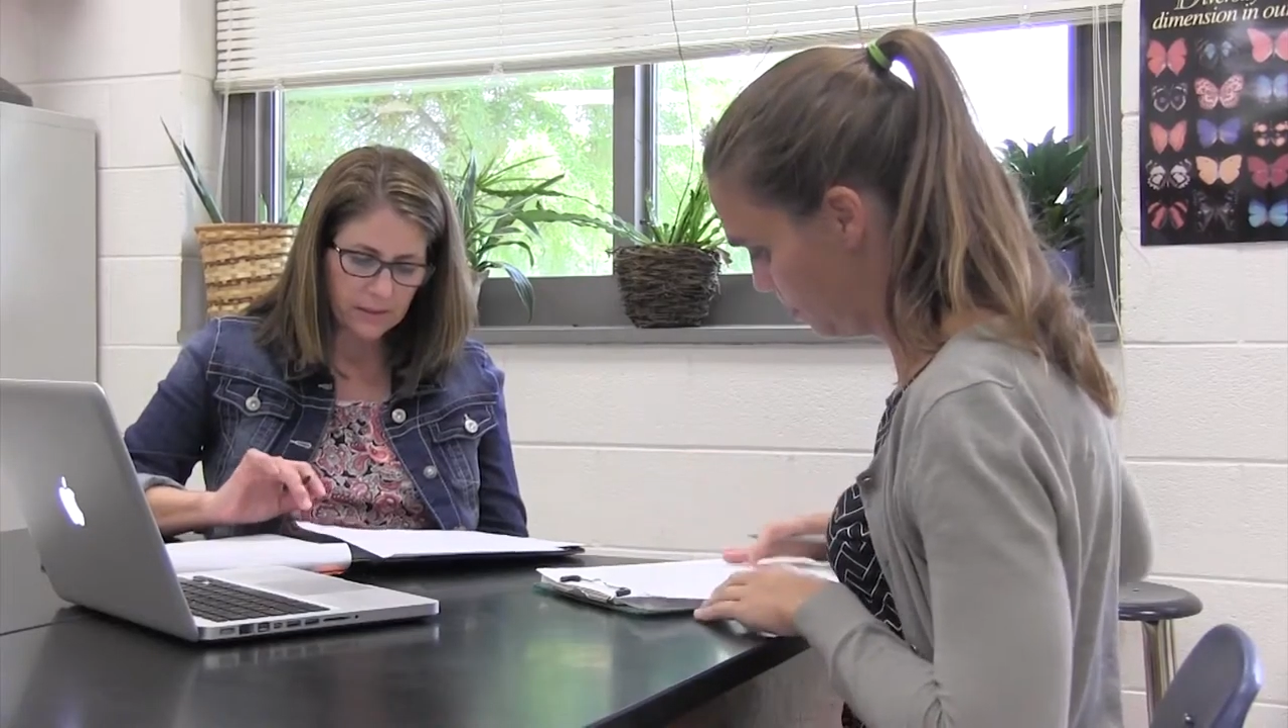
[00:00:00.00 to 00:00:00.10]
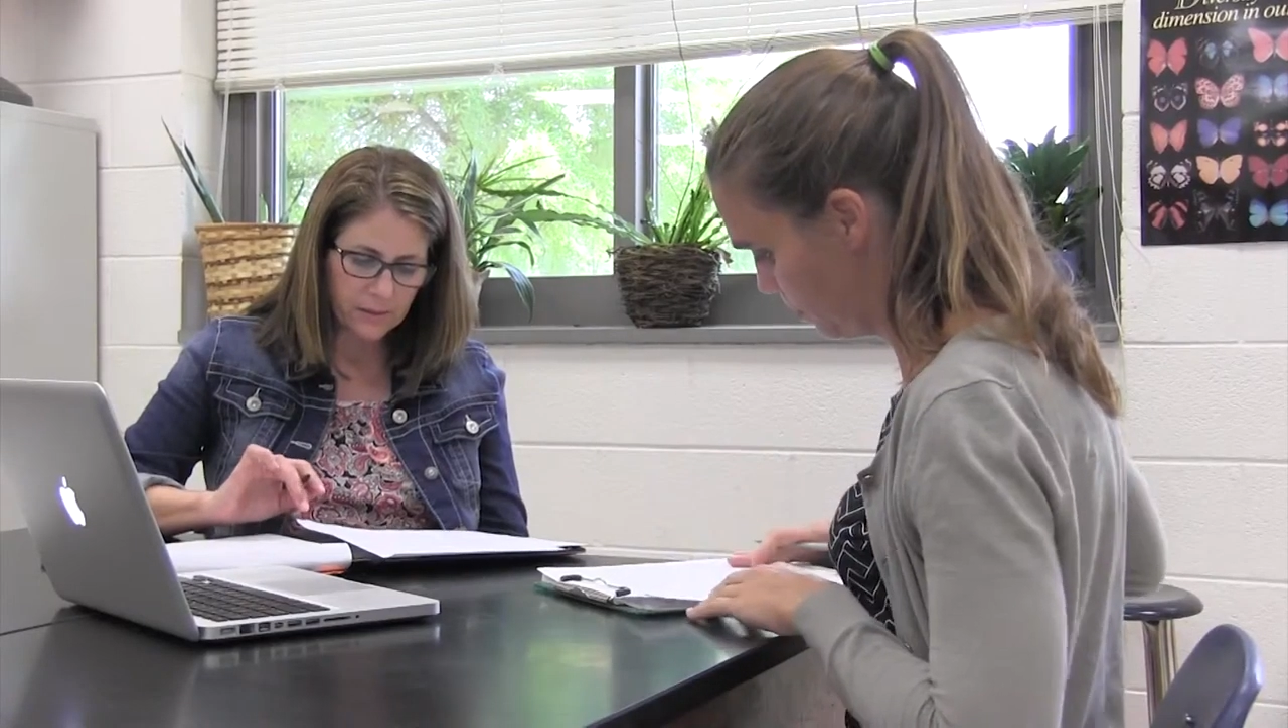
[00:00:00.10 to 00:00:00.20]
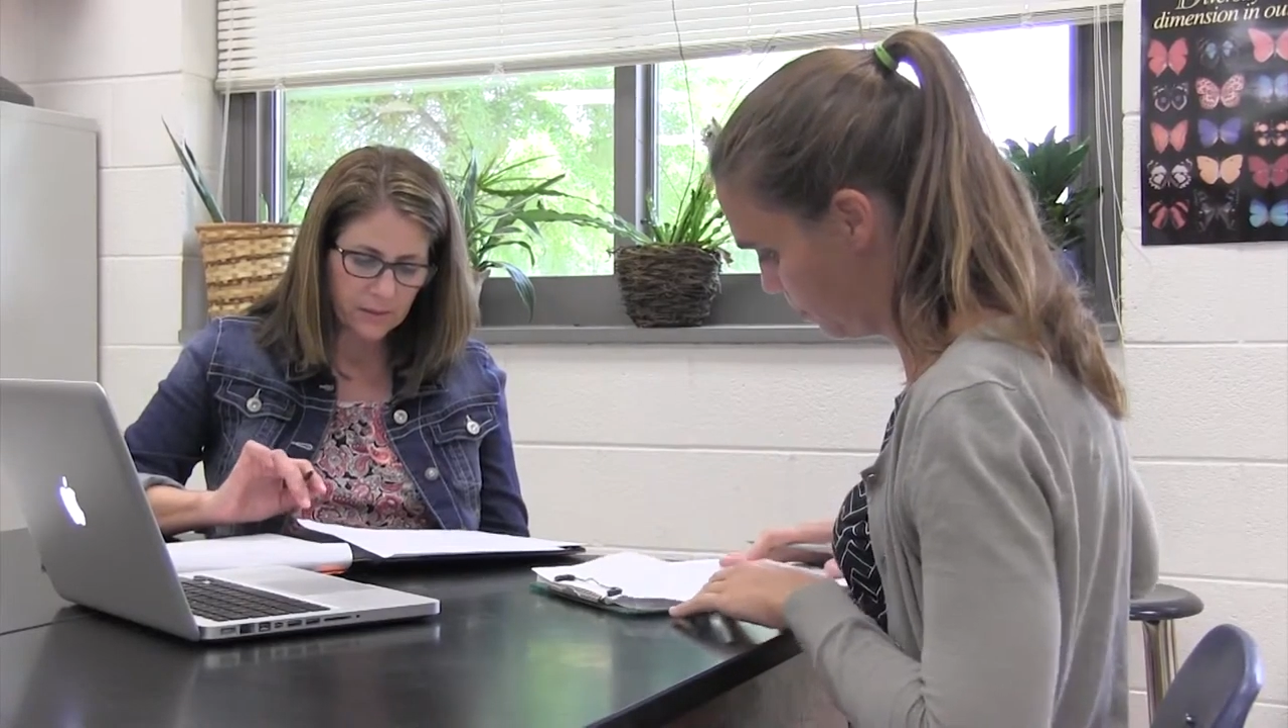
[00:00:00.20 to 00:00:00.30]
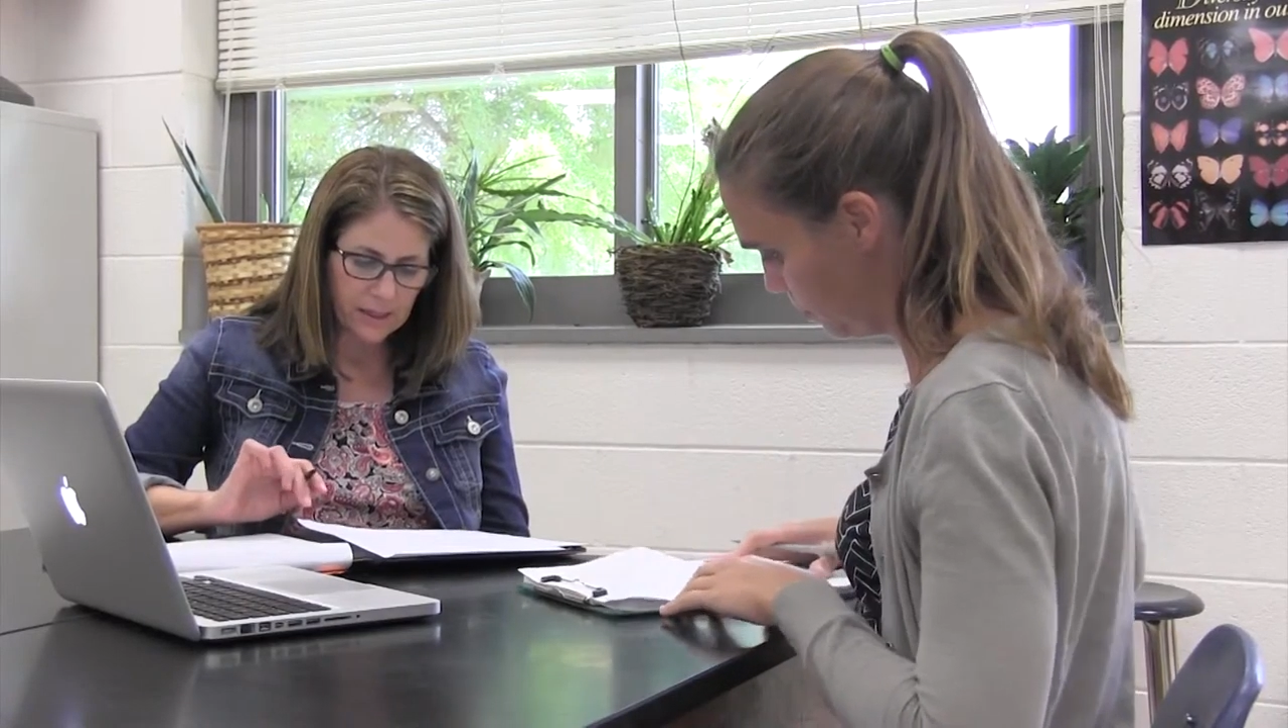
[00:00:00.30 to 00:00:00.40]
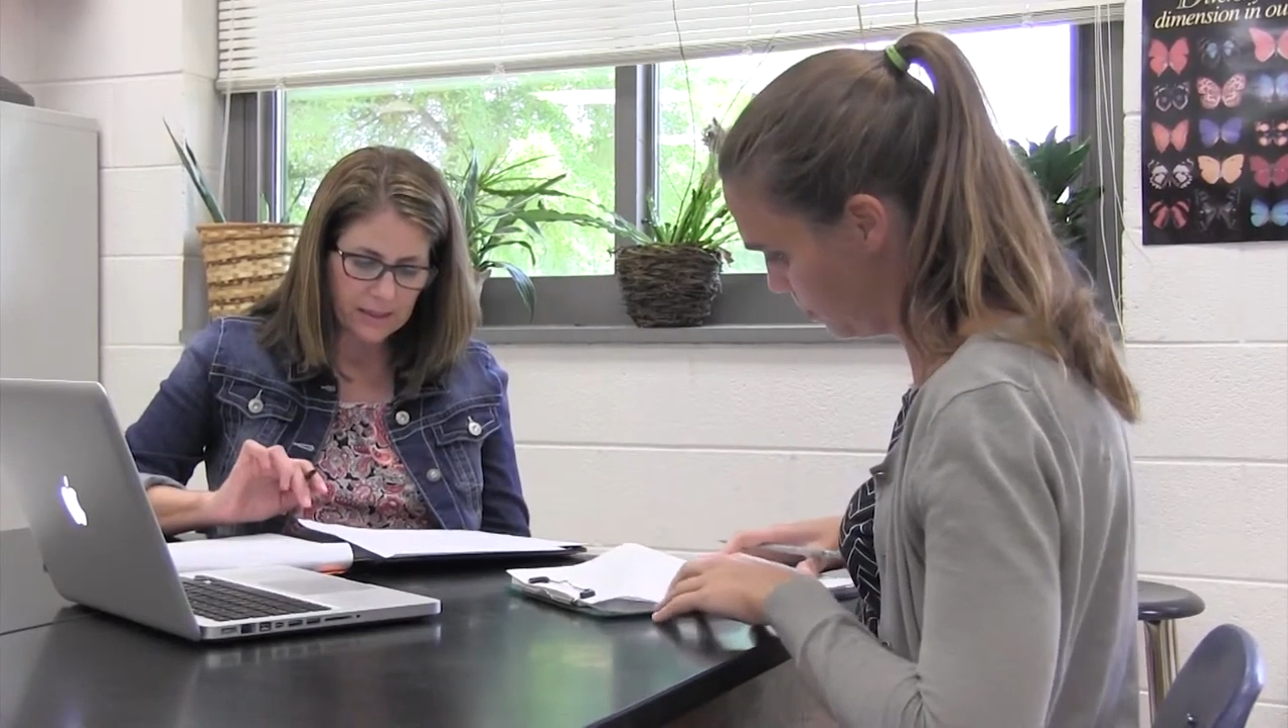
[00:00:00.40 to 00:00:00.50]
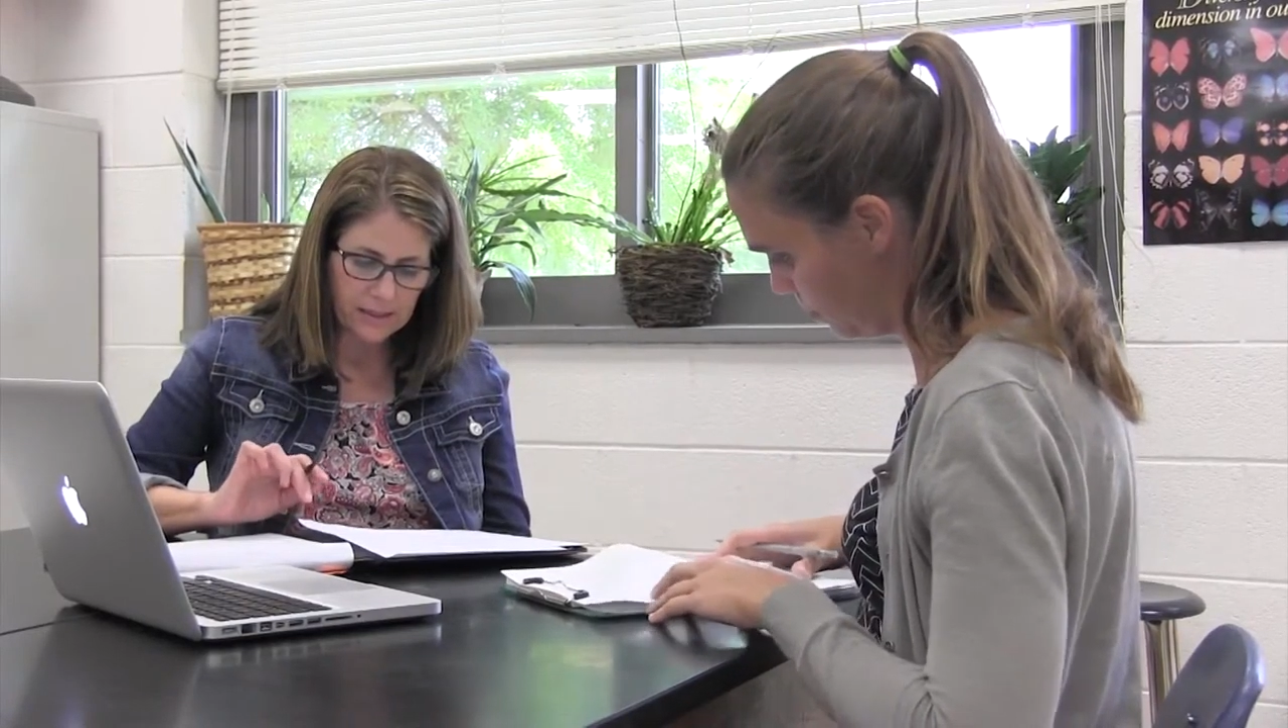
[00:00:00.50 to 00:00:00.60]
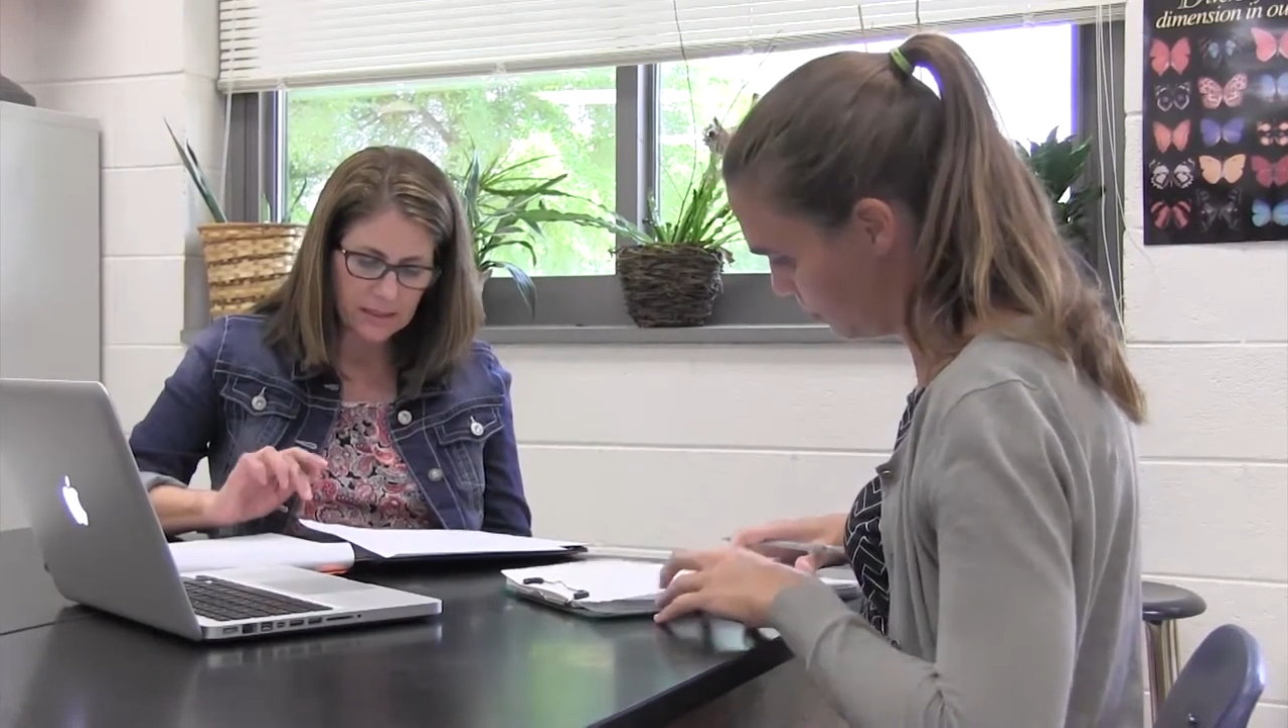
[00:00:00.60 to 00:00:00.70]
are part of a